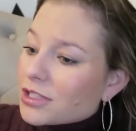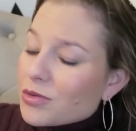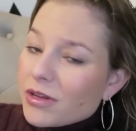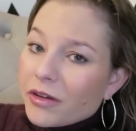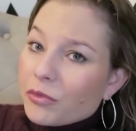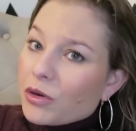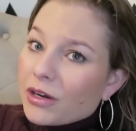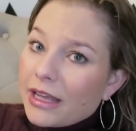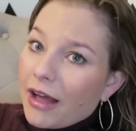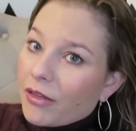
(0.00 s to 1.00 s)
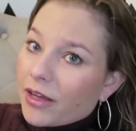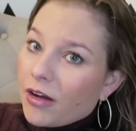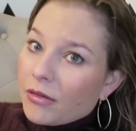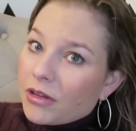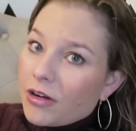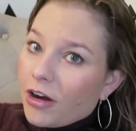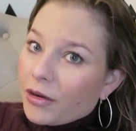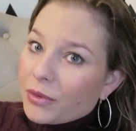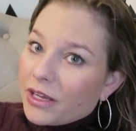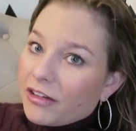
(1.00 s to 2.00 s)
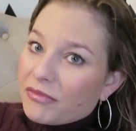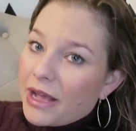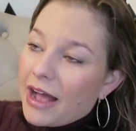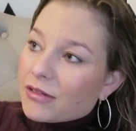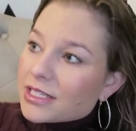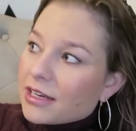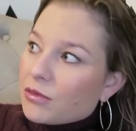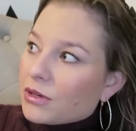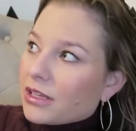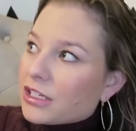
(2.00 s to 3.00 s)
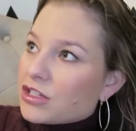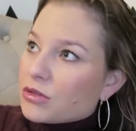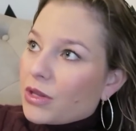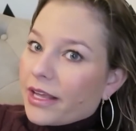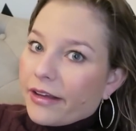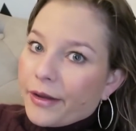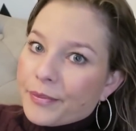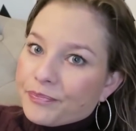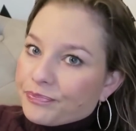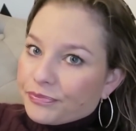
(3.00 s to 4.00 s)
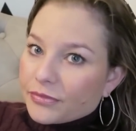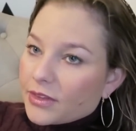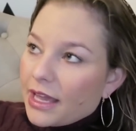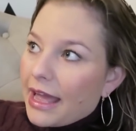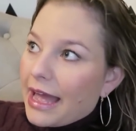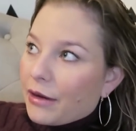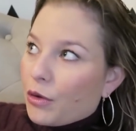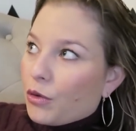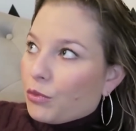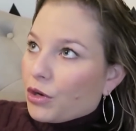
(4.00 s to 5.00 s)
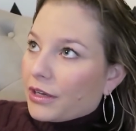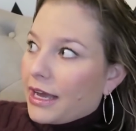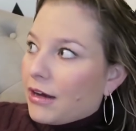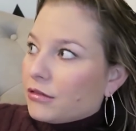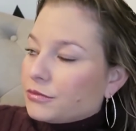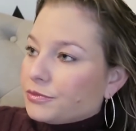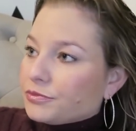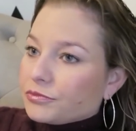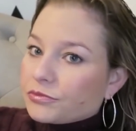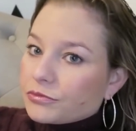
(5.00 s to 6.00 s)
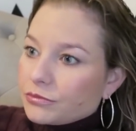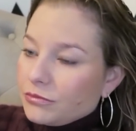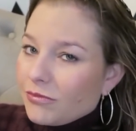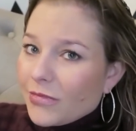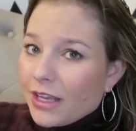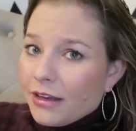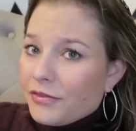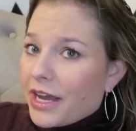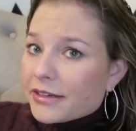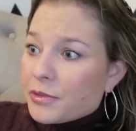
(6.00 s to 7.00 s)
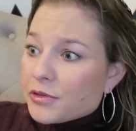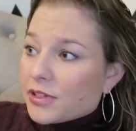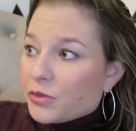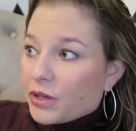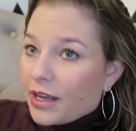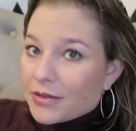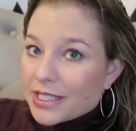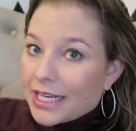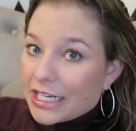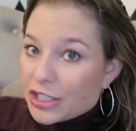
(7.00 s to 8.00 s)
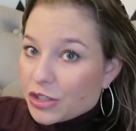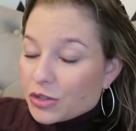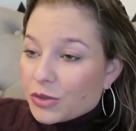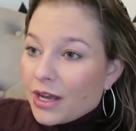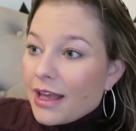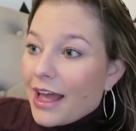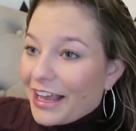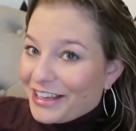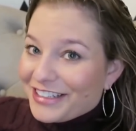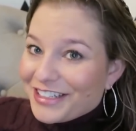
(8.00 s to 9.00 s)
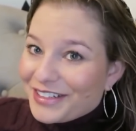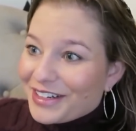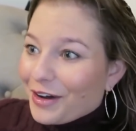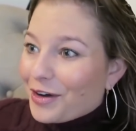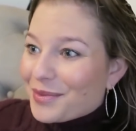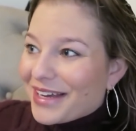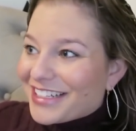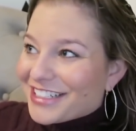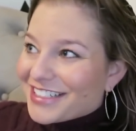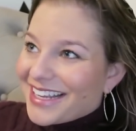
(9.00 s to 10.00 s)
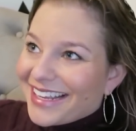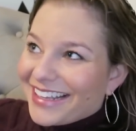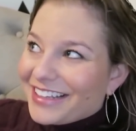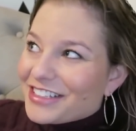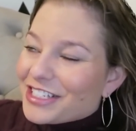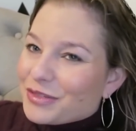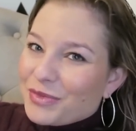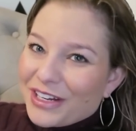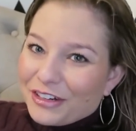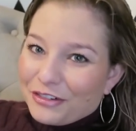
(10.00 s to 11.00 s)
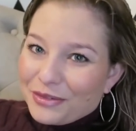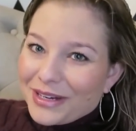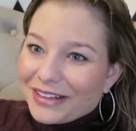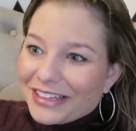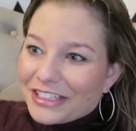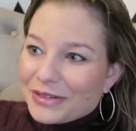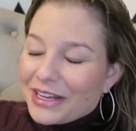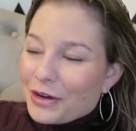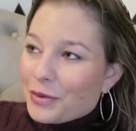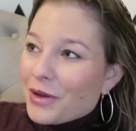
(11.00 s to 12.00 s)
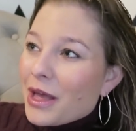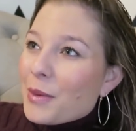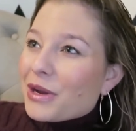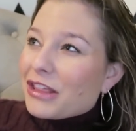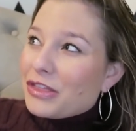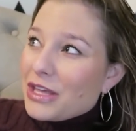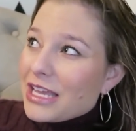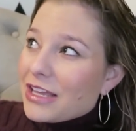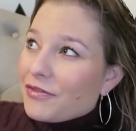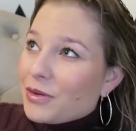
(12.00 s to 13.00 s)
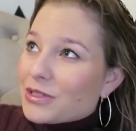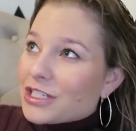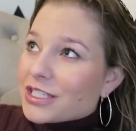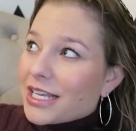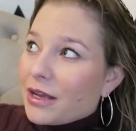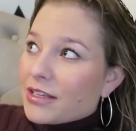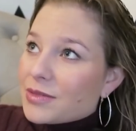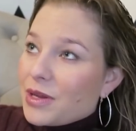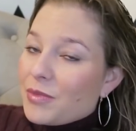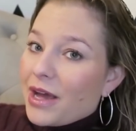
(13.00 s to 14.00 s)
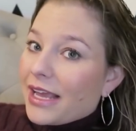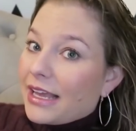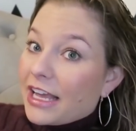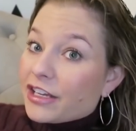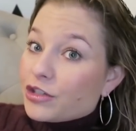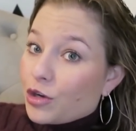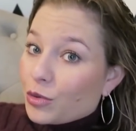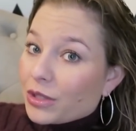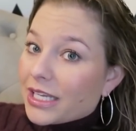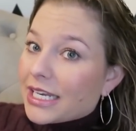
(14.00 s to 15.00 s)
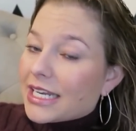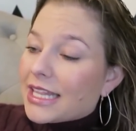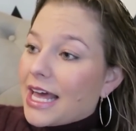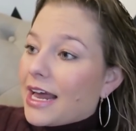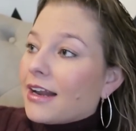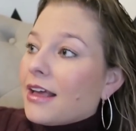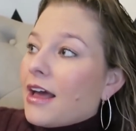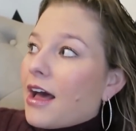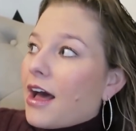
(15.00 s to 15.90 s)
doing a workout like on the carpet of my house. Like I don't want to like do like a at-home workout. In fact, most of the workouts that I do, I could do at home. I just like, it's just weird for me to like do it at home. But I think if it was just like a spin bike, I could totally get into that.